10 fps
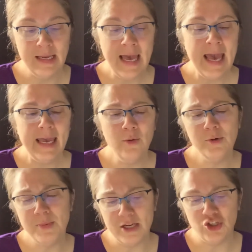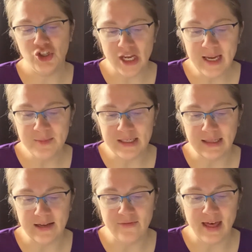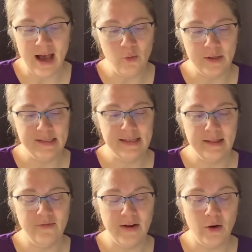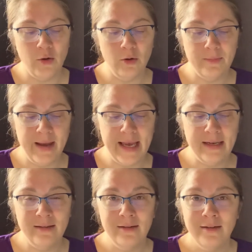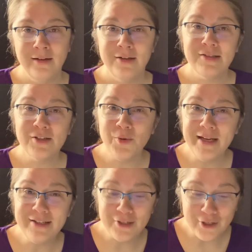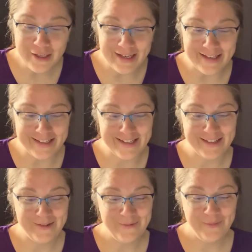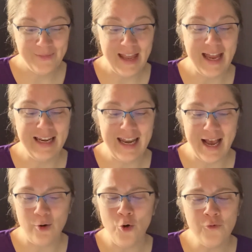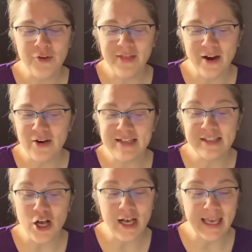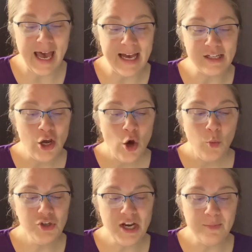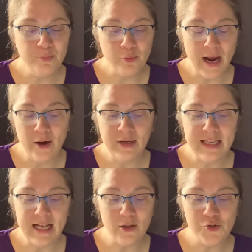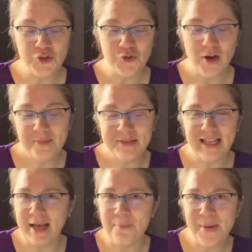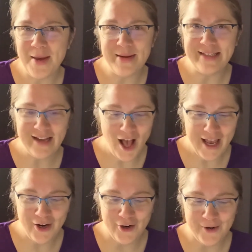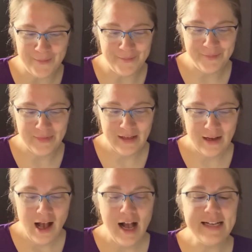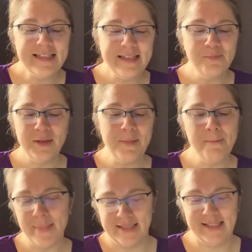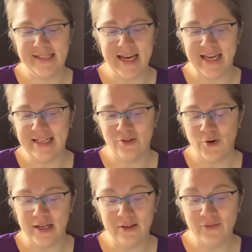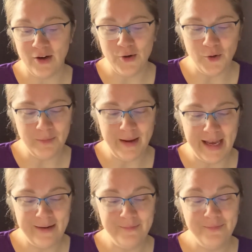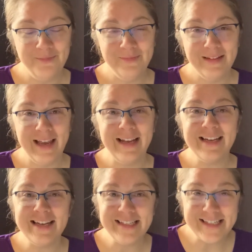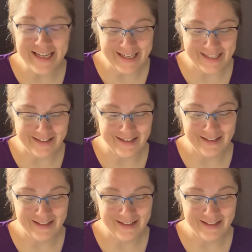"It would be a shame to leave that one," said the very old man. So he took it. And now over there he saw a cat which had brown and yellow stripes like a baby tiger. "I simply must take it," cried the very old man. And he did.